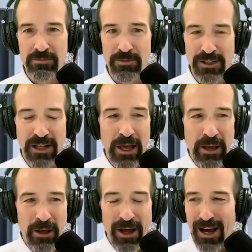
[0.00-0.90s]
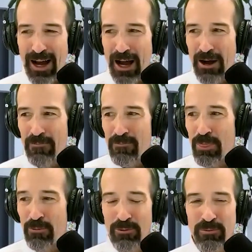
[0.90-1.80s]
but um,
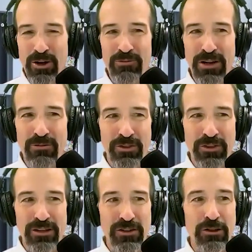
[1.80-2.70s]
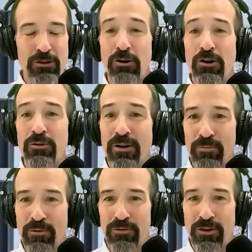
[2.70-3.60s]
one of my favorite things I learned when I
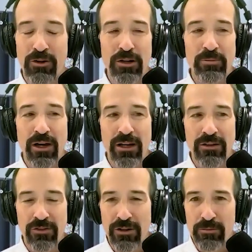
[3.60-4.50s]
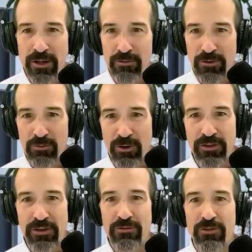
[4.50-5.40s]
moved to Green Bay is Green Bay was where
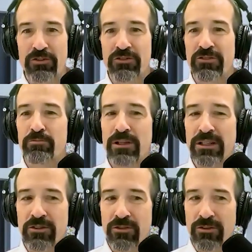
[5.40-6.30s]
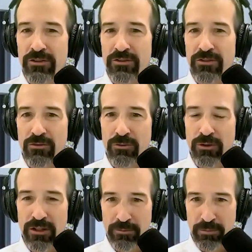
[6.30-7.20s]
the first splinterless
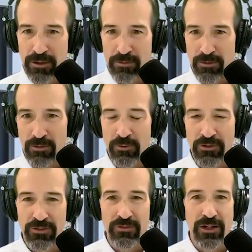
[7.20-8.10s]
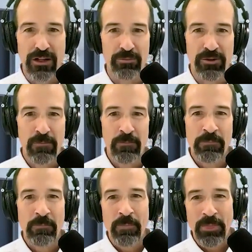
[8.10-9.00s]
toilet paper was developed.
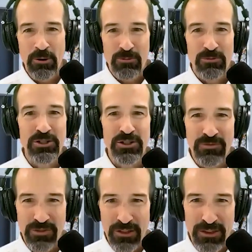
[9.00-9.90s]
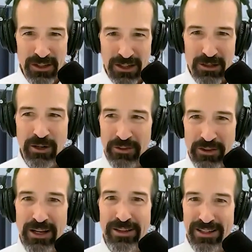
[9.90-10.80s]
Which, if you think about
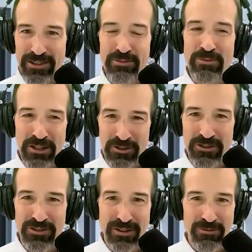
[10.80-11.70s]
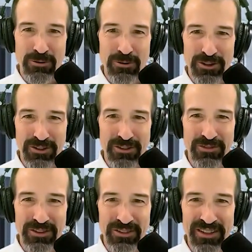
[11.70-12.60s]
that, that's a major step forward in
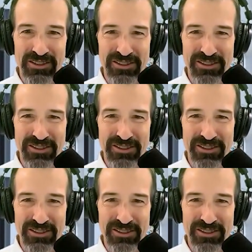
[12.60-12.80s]
civilization.